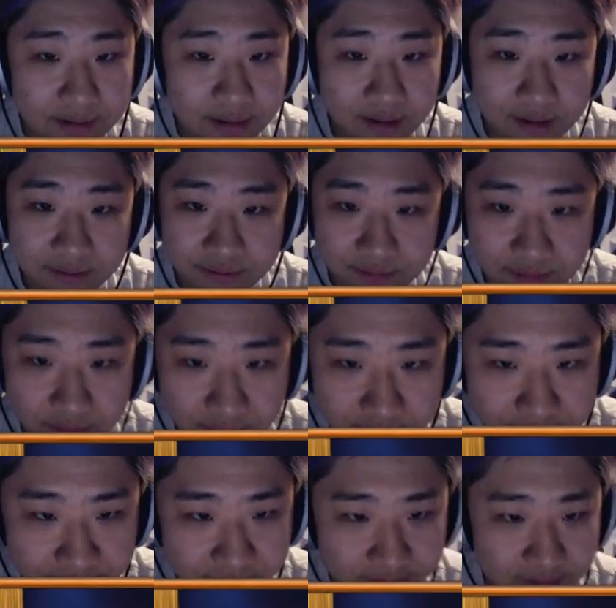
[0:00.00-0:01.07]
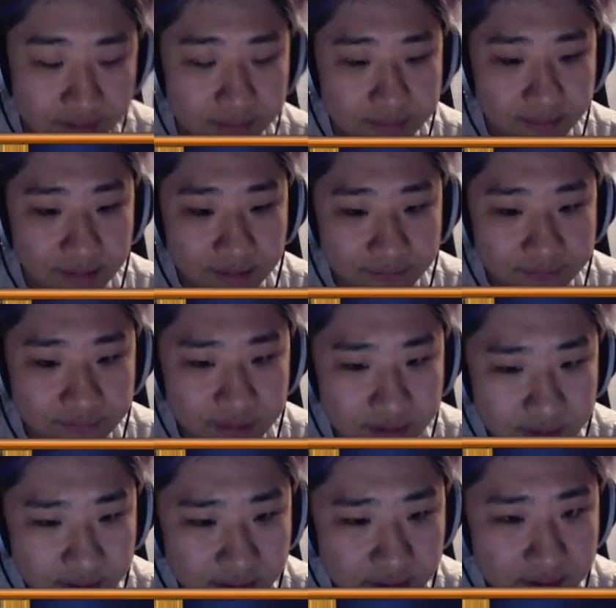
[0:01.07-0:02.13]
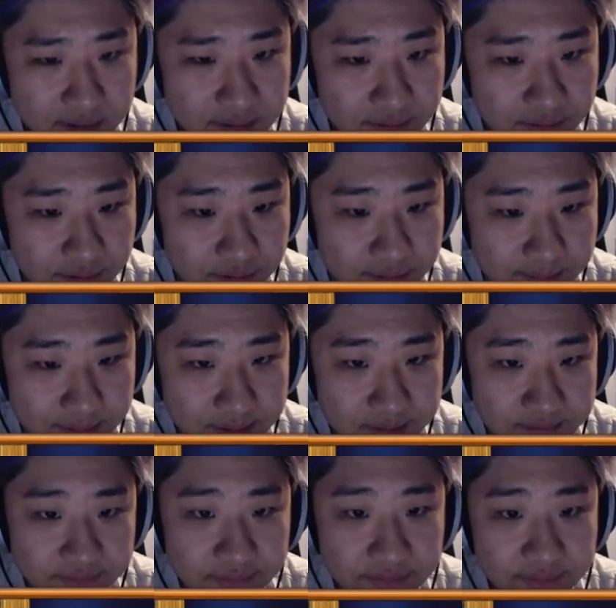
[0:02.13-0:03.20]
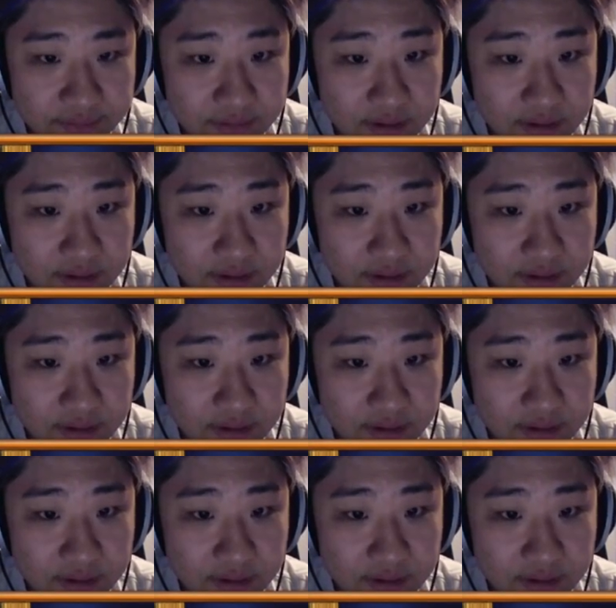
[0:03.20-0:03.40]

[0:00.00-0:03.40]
Like, they'll instantly unbuff the new minions.